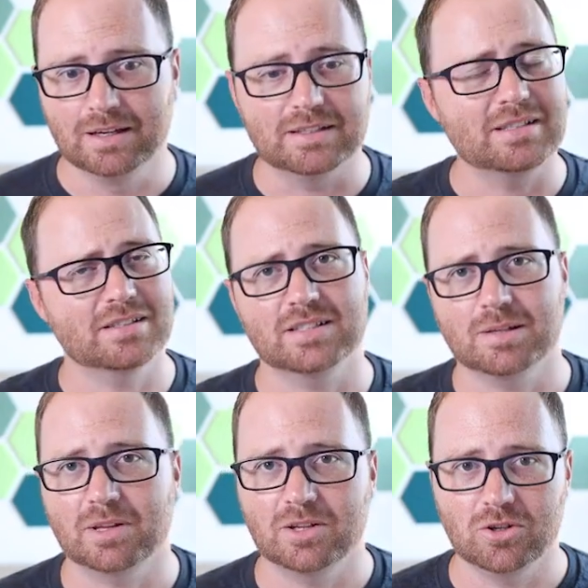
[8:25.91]
This isn't
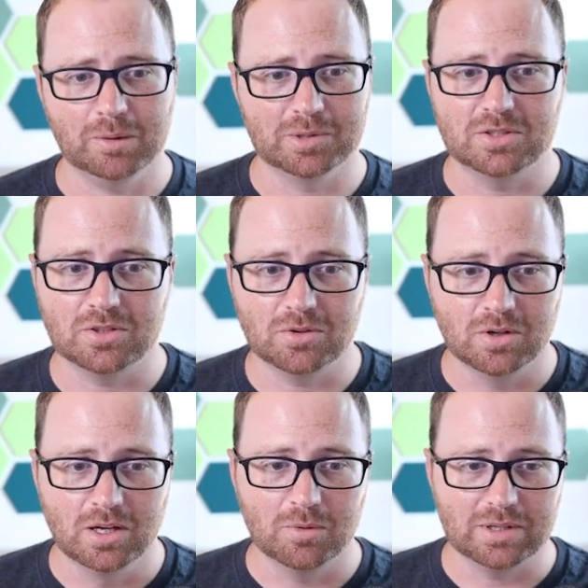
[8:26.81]
something that you're able to
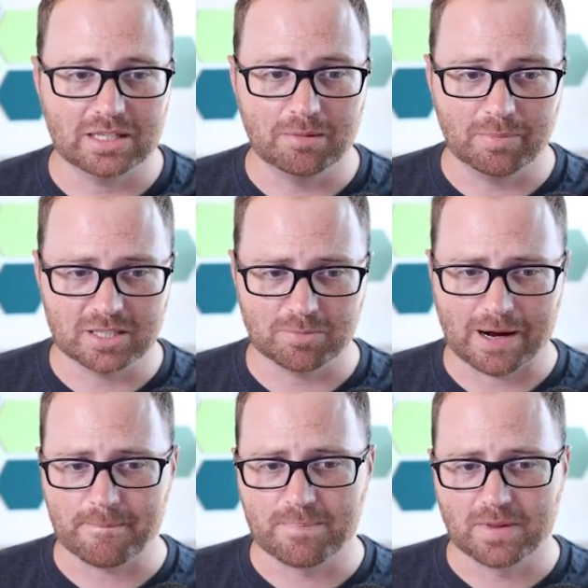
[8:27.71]
do within
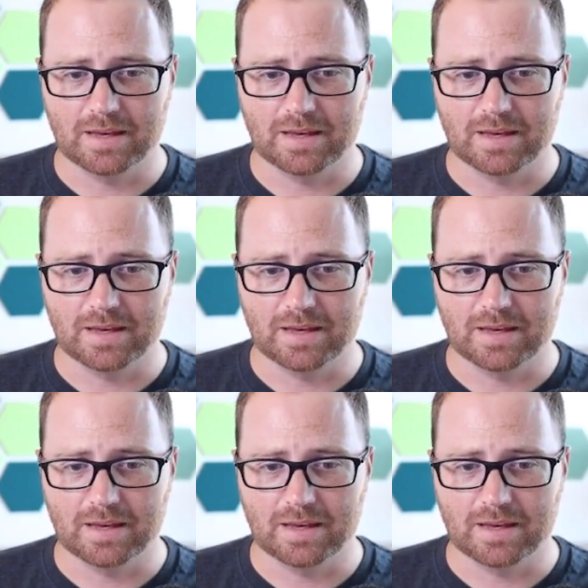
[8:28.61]
Buzzsprout.